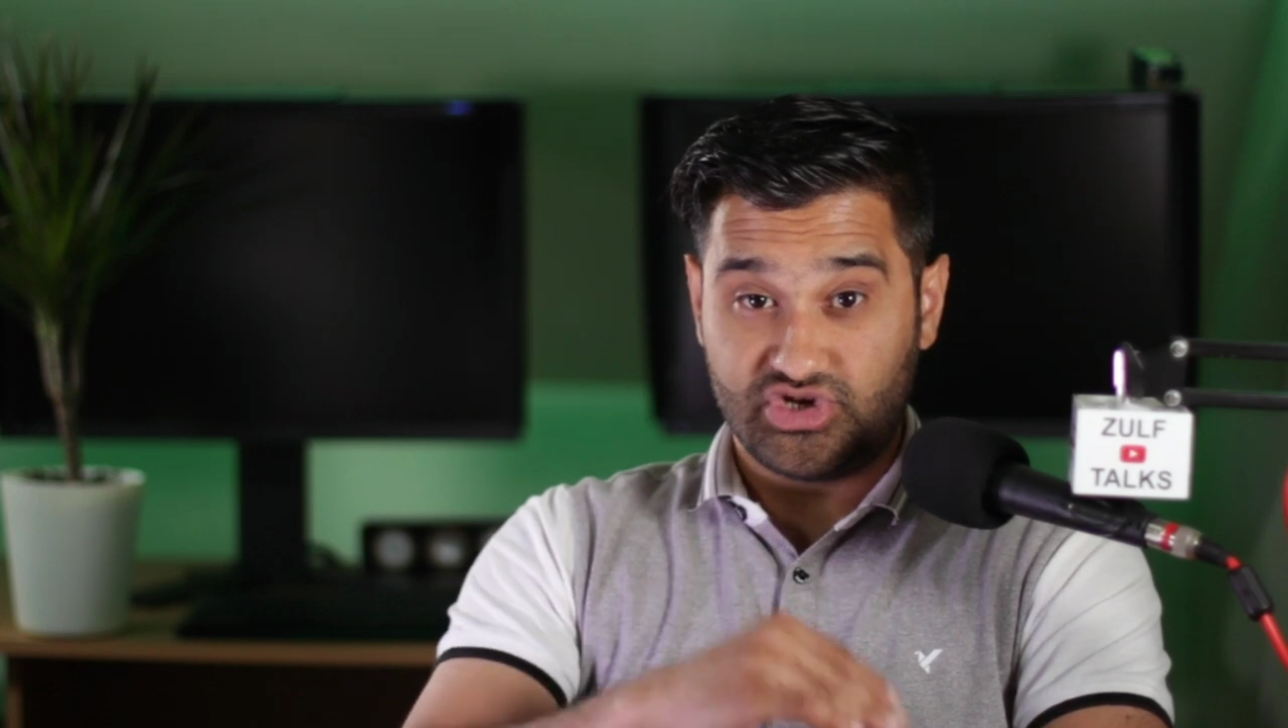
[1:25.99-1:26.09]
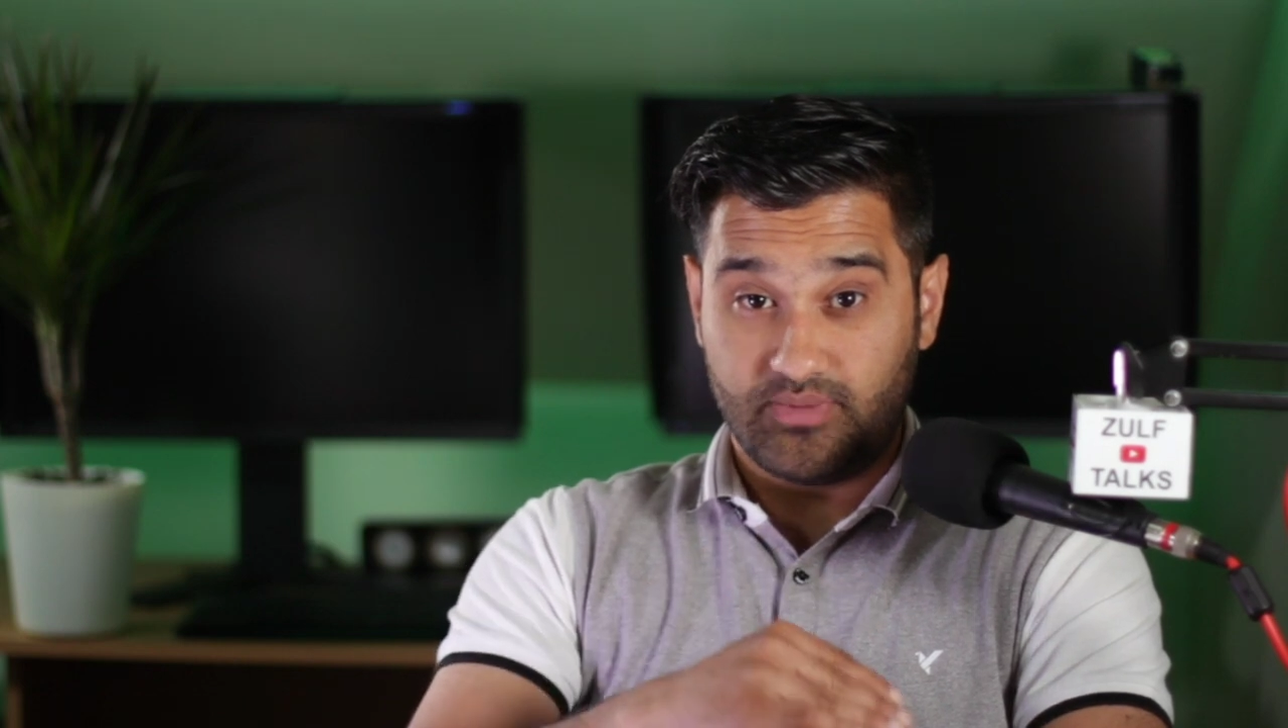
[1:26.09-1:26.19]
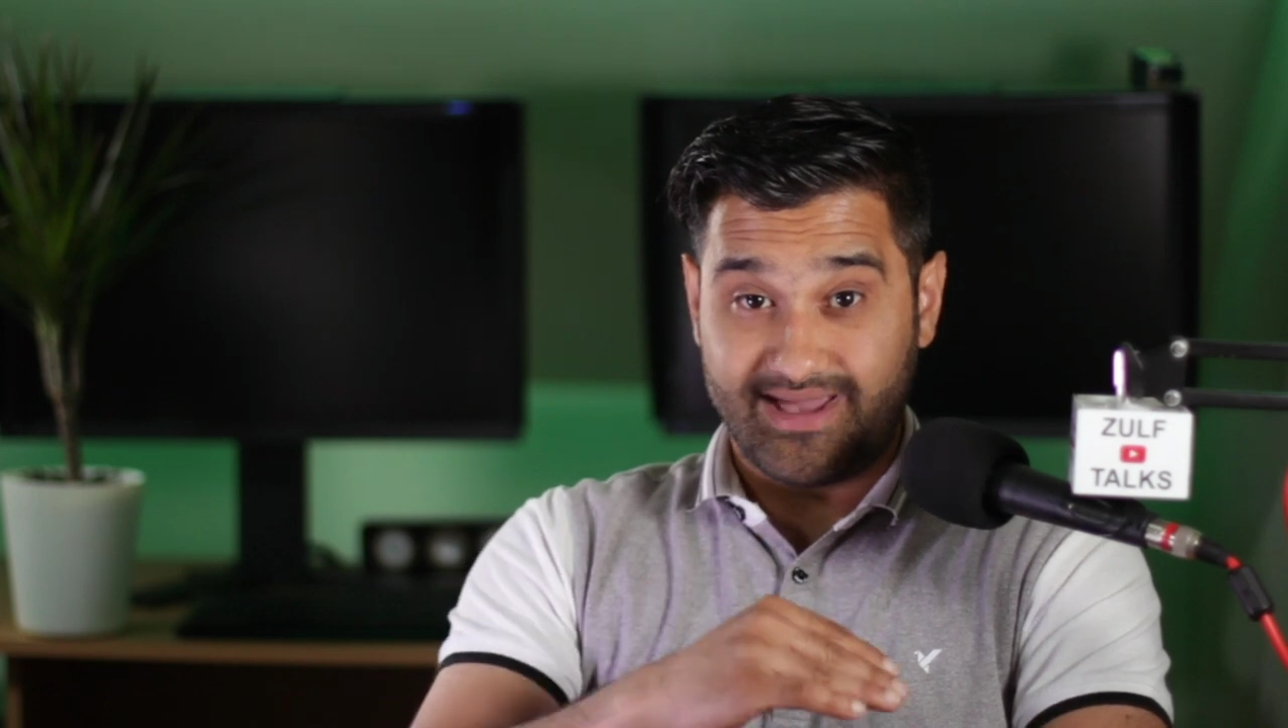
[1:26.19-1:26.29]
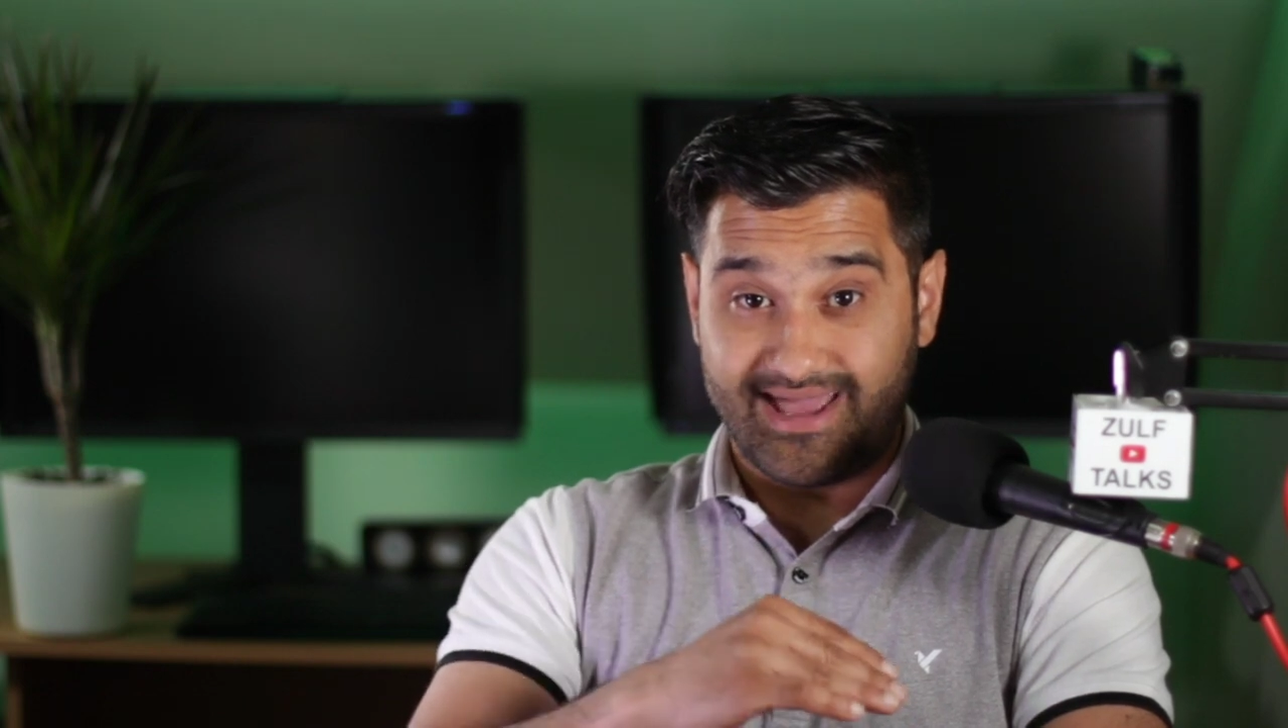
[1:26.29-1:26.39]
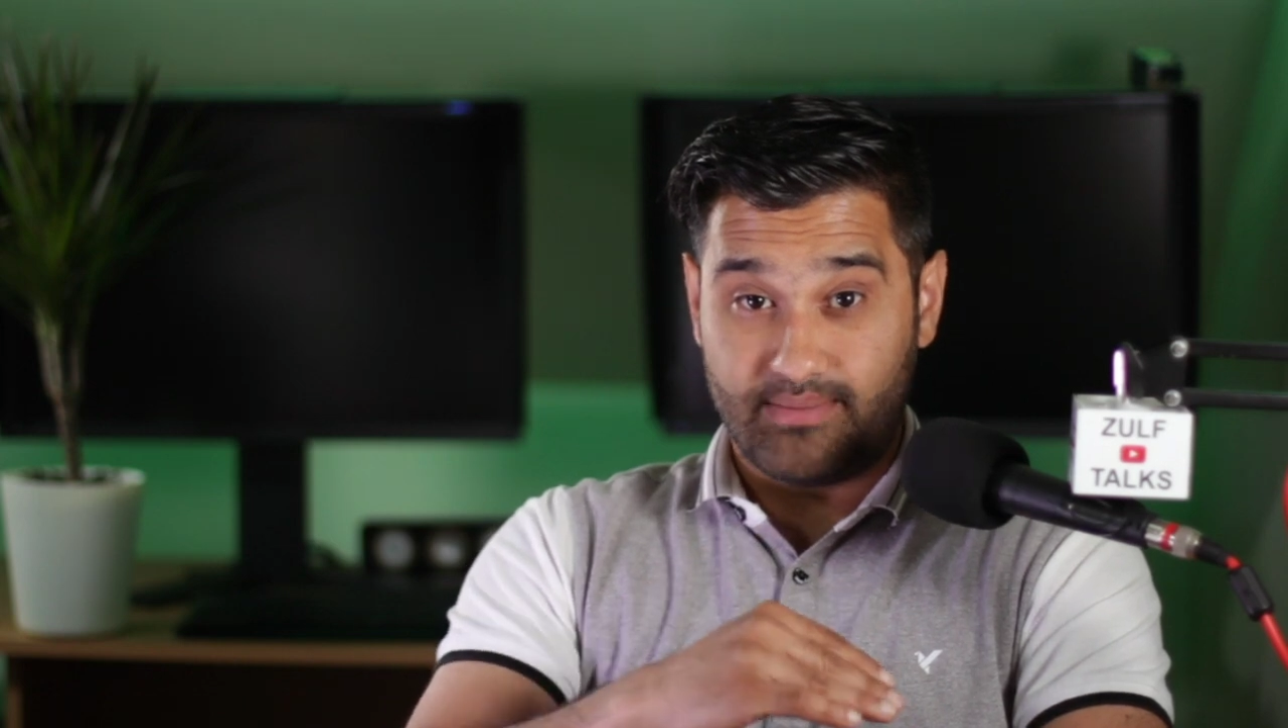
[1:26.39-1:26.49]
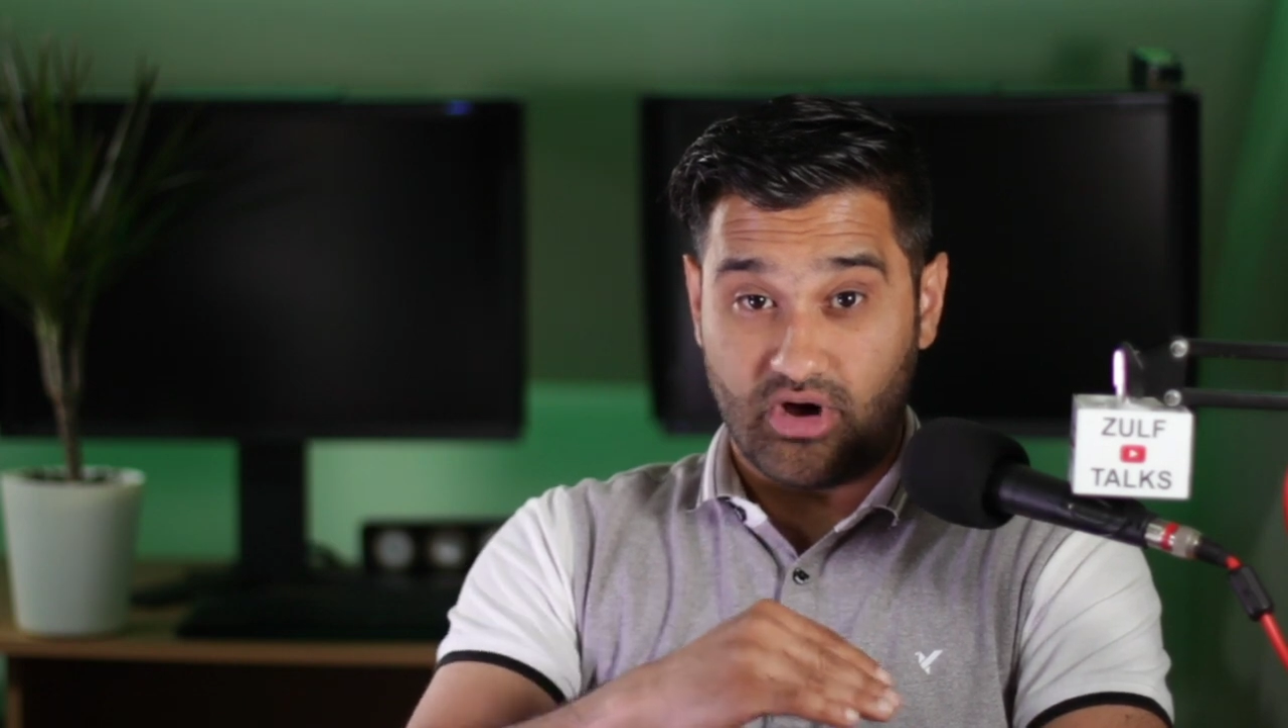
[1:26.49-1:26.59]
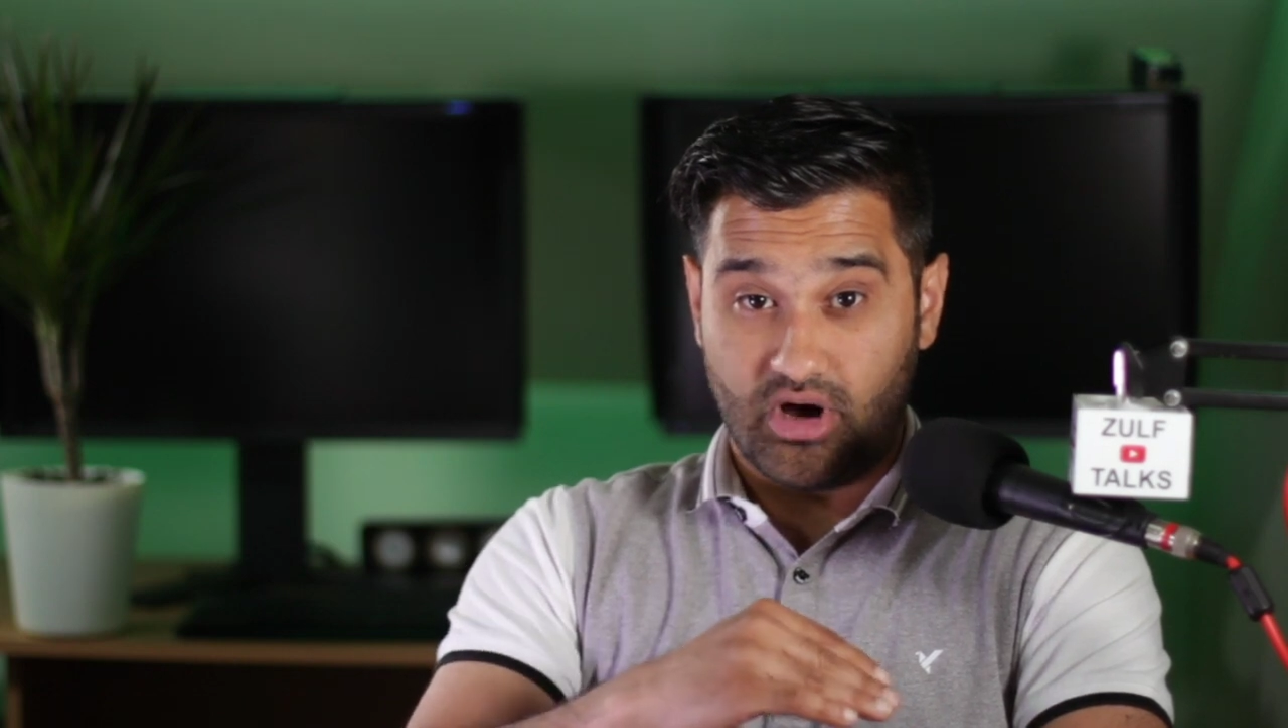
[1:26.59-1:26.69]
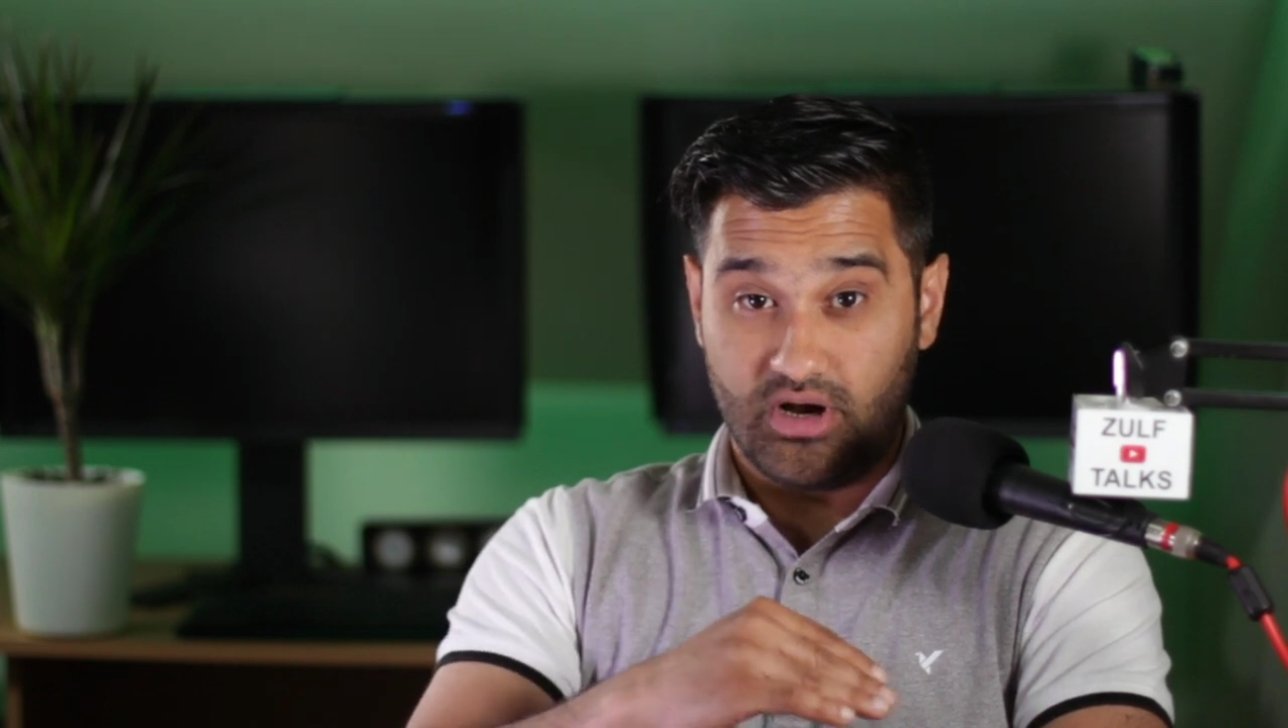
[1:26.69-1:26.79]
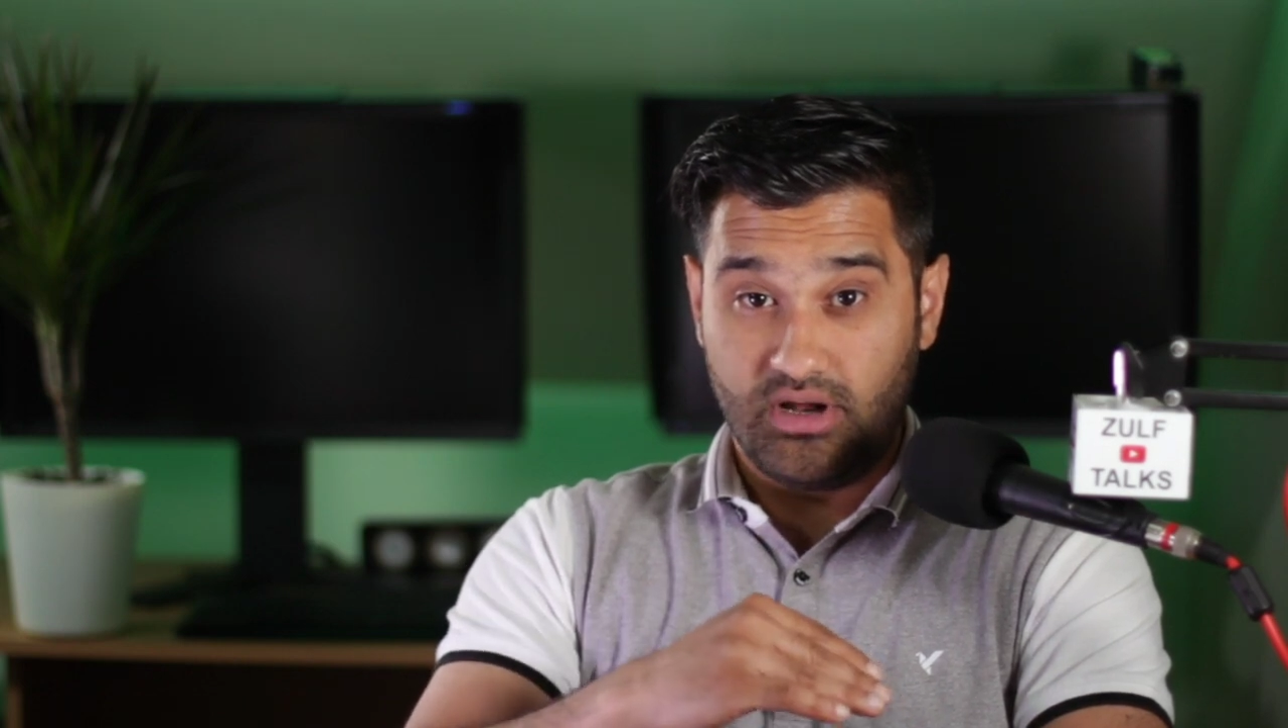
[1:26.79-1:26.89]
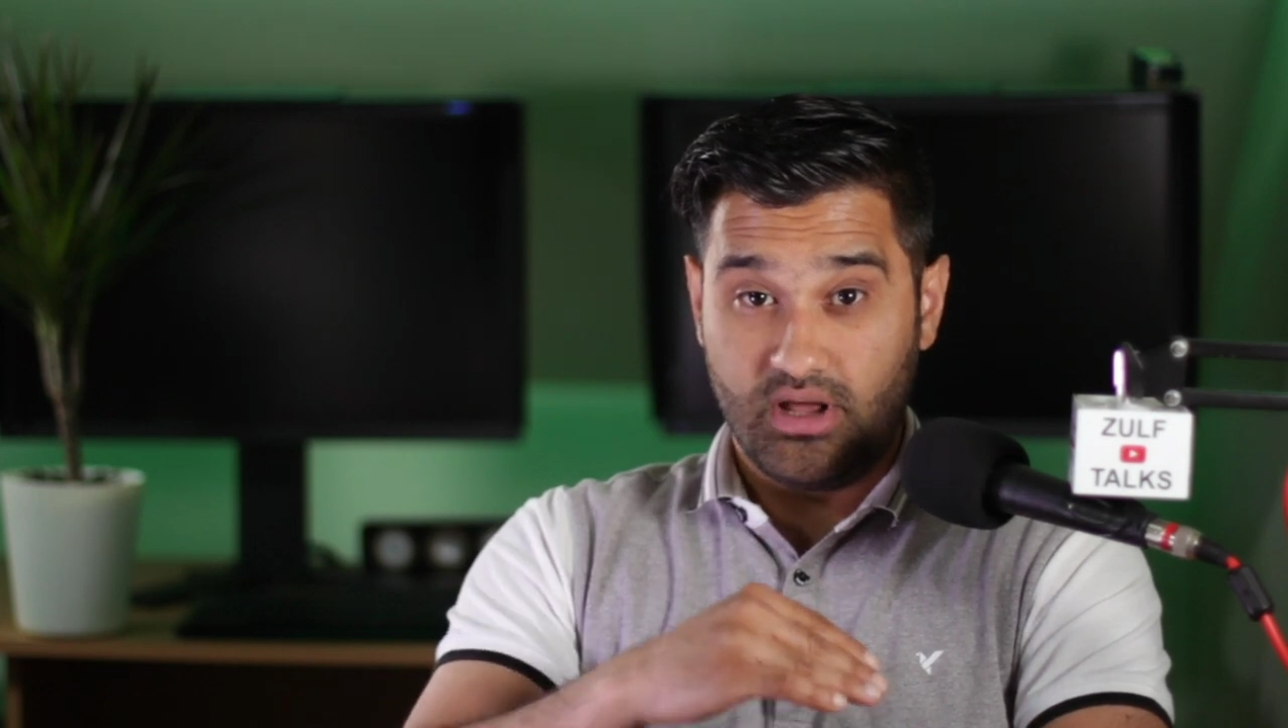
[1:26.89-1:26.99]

turn my camera on.